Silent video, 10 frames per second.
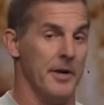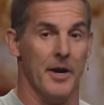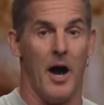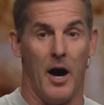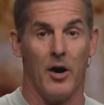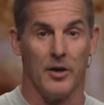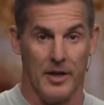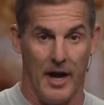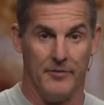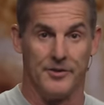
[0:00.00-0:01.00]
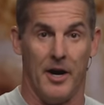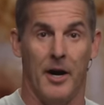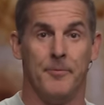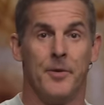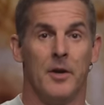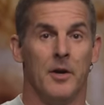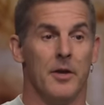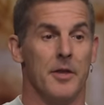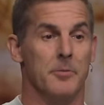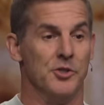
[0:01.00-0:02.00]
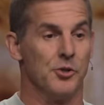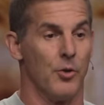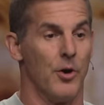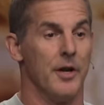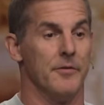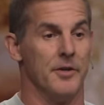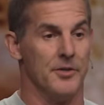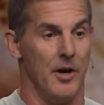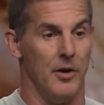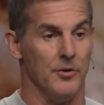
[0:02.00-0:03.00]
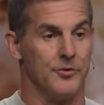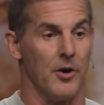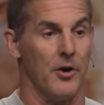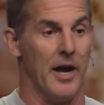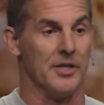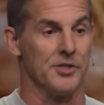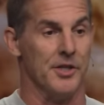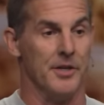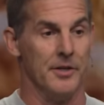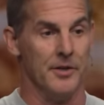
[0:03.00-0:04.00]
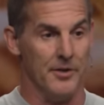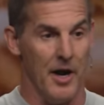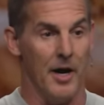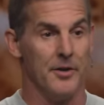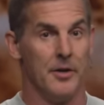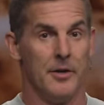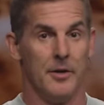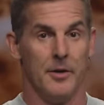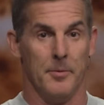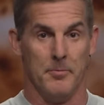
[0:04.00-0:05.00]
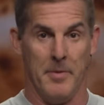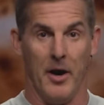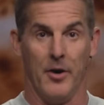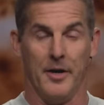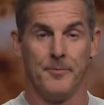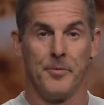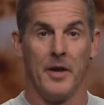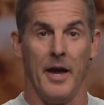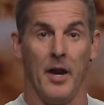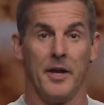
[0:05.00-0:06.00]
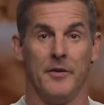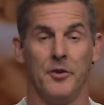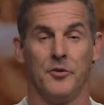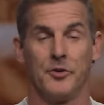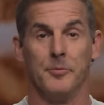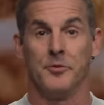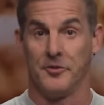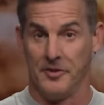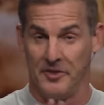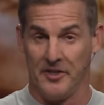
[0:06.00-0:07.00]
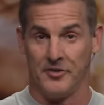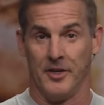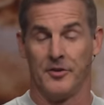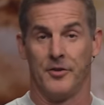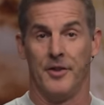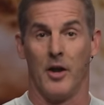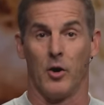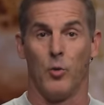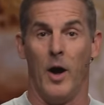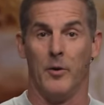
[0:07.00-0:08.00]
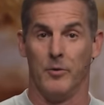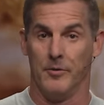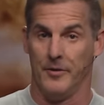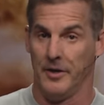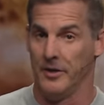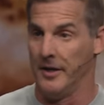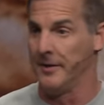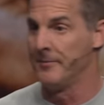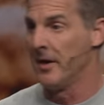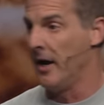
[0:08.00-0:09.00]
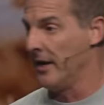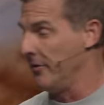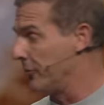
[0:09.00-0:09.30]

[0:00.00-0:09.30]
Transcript: in our lifetime, the majority of adults are actually not married. And I'll give you some statistics that are quite revealing. I'll give